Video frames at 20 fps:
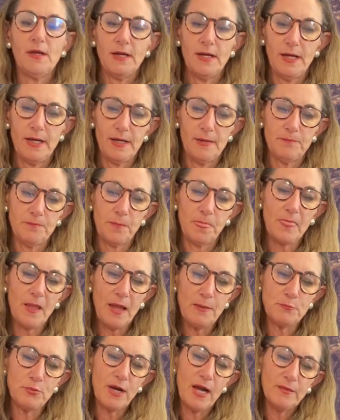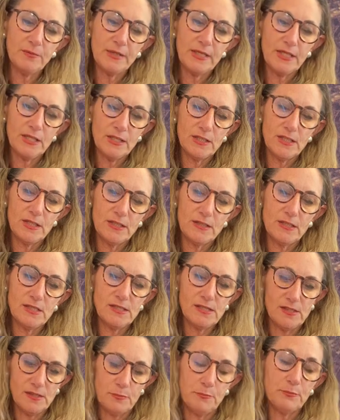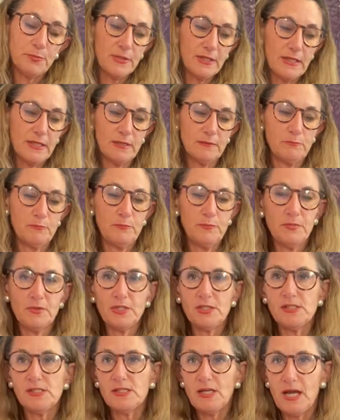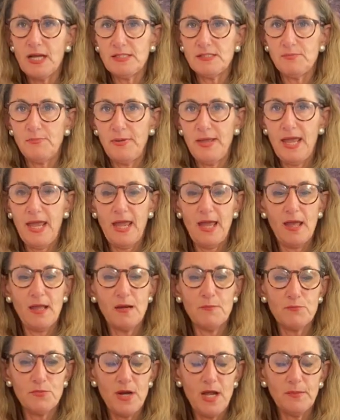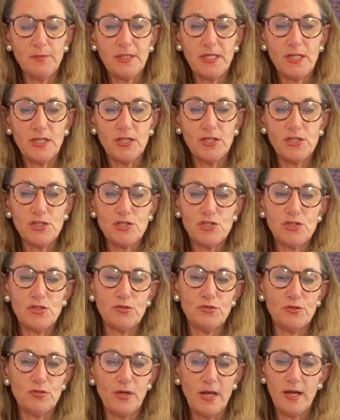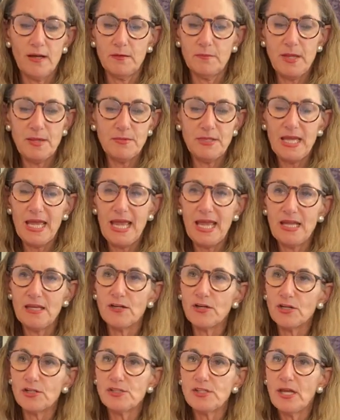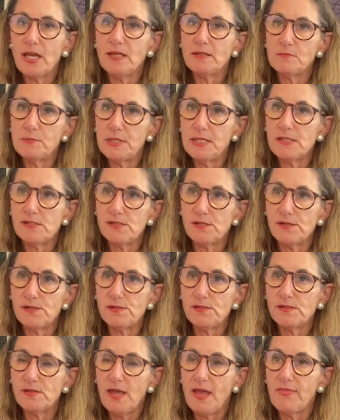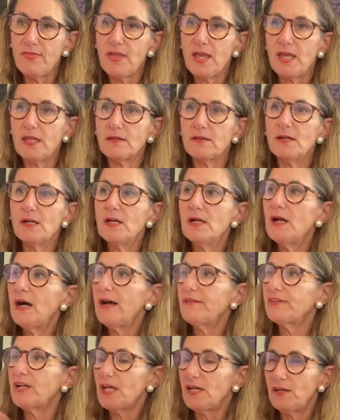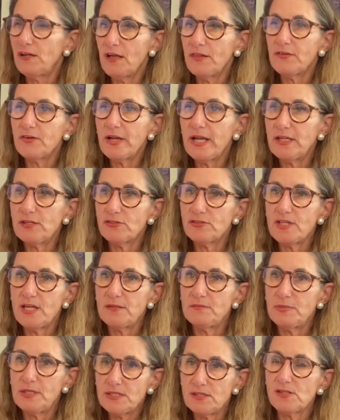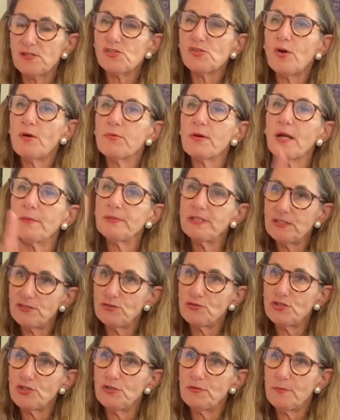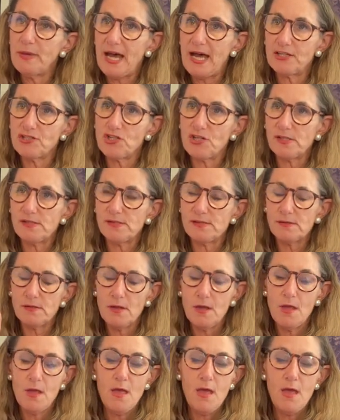Um, I'm probably gonna, this is a pretty good sized pan. I'm probably gonna do, I don't know, maybe eight or 10 pieces. And then I've got another eight or 10 pieces. So I'll probably do two batches.